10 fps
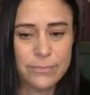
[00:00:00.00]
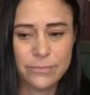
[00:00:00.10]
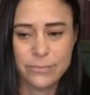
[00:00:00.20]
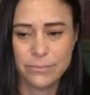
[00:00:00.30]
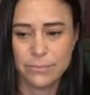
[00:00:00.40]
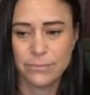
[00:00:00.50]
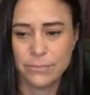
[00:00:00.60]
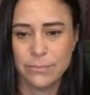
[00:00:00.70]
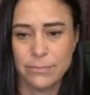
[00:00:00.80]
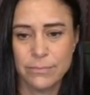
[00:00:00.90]

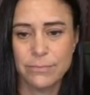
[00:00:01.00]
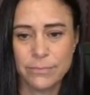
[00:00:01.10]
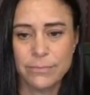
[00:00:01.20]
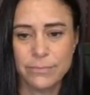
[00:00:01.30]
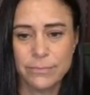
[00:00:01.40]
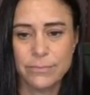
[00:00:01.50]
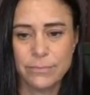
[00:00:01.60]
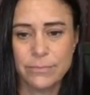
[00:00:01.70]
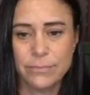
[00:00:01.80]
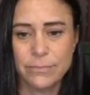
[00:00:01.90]

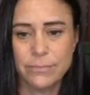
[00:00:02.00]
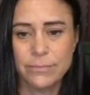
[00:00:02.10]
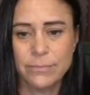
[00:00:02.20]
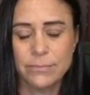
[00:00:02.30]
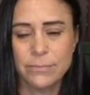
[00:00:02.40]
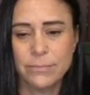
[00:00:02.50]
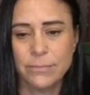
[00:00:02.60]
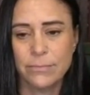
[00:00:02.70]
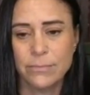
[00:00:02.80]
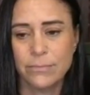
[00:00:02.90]

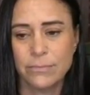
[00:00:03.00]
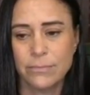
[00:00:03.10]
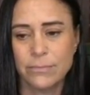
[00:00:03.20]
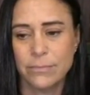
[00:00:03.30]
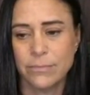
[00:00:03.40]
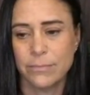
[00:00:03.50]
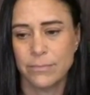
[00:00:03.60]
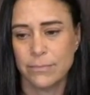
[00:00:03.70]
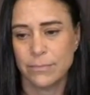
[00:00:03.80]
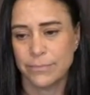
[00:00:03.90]

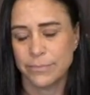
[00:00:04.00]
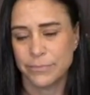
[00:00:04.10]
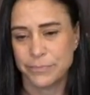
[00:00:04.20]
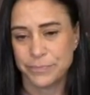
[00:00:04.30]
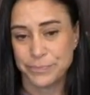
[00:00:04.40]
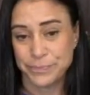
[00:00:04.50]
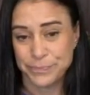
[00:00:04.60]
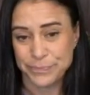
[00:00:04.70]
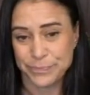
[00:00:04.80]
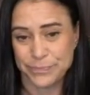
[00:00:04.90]

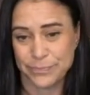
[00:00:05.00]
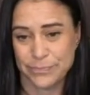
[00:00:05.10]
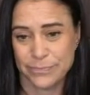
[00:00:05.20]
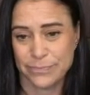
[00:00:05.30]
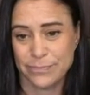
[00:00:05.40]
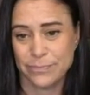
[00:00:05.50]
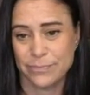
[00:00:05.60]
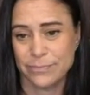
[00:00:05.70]
This person isn't speaking.